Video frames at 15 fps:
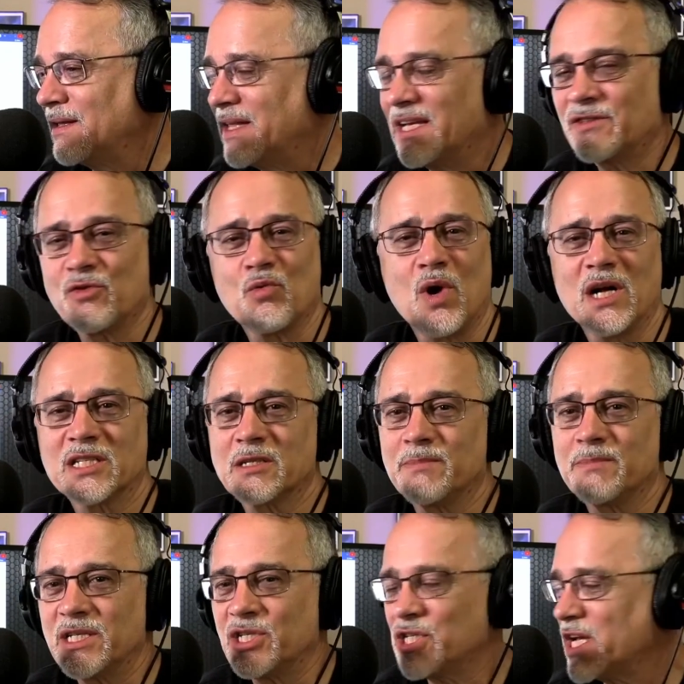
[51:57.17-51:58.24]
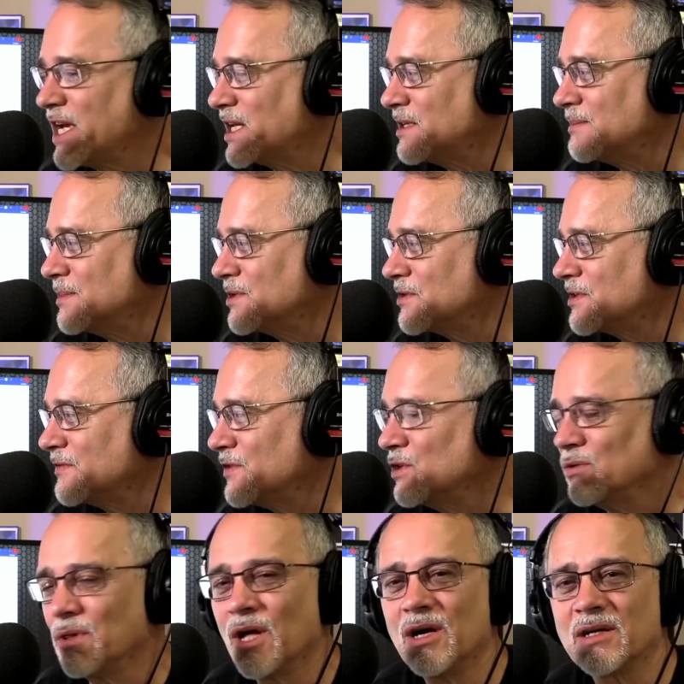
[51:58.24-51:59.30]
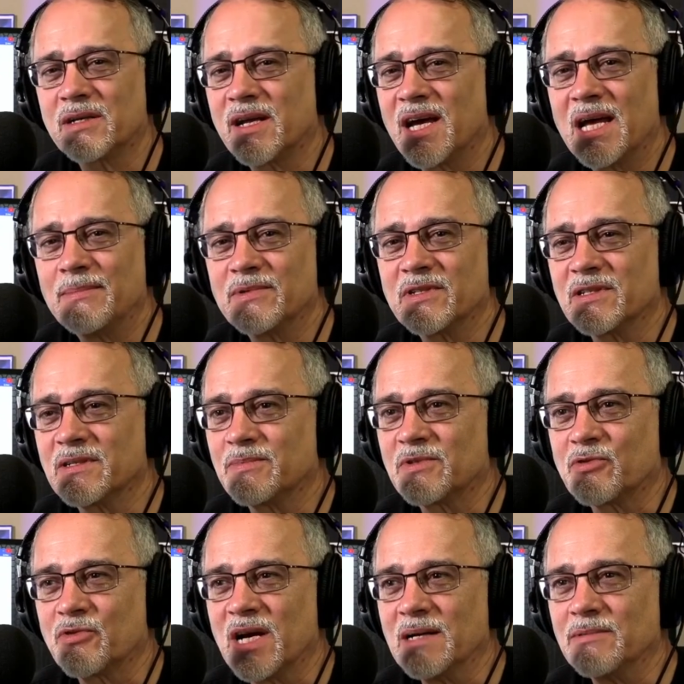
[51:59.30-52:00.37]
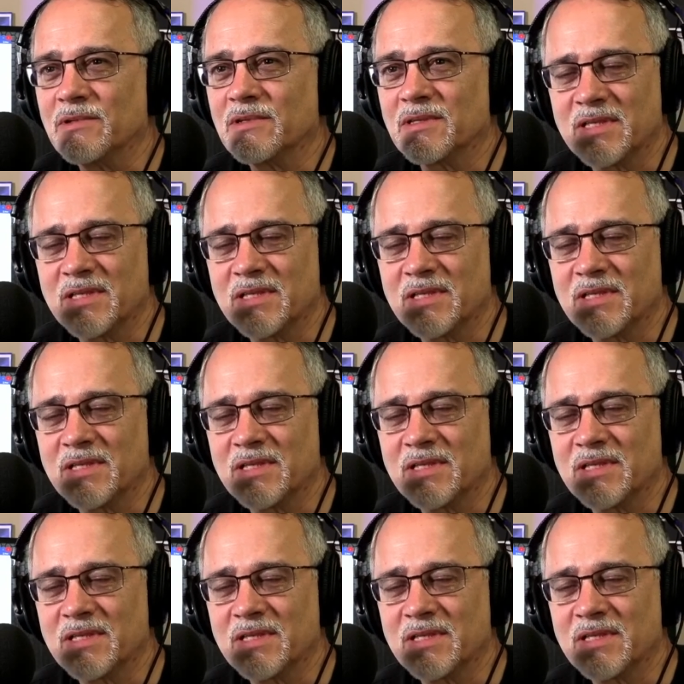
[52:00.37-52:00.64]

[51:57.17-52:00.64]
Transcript: Thanks for watching my channel. Most of you longtime subscribers,